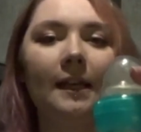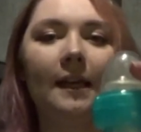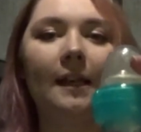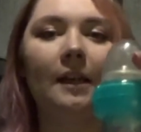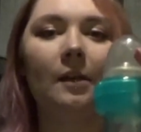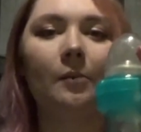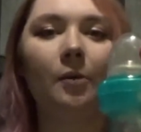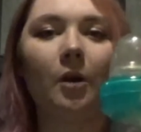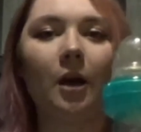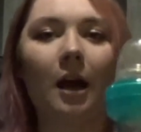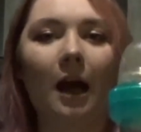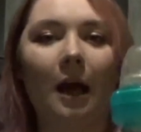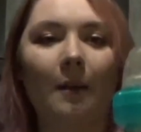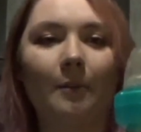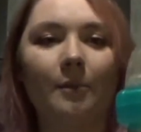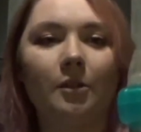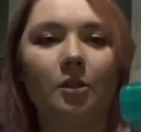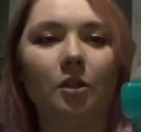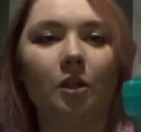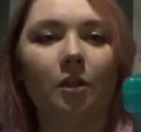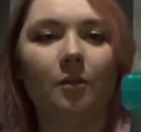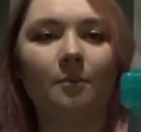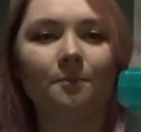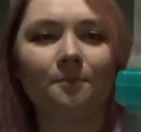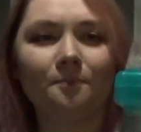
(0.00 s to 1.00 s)
get them on
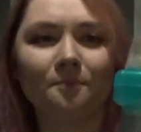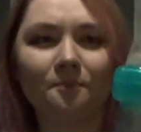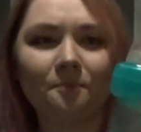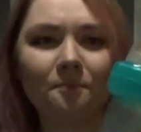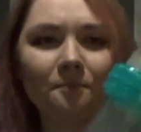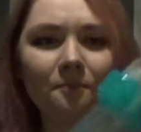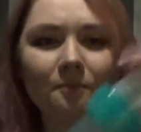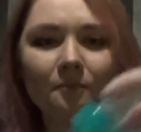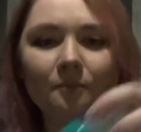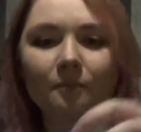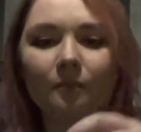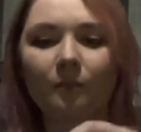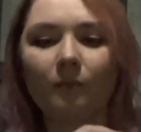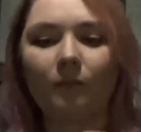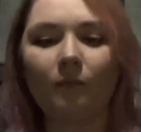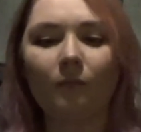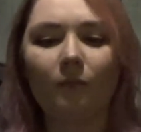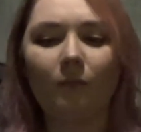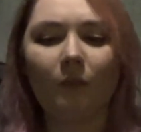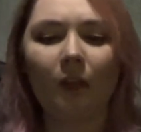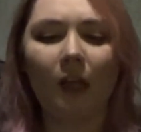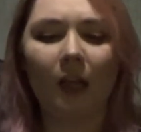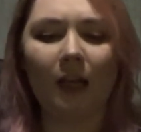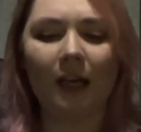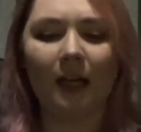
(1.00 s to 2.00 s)
Amazon,
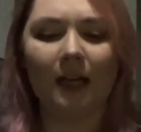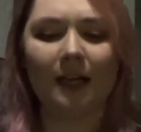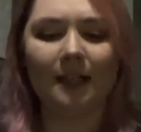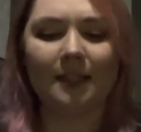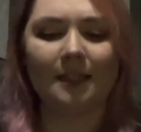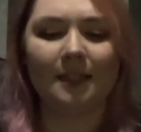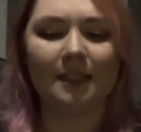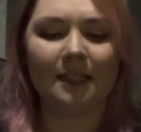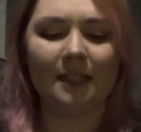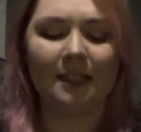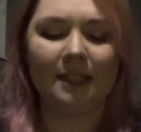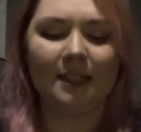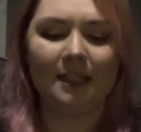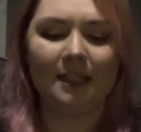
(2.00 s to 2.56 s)
and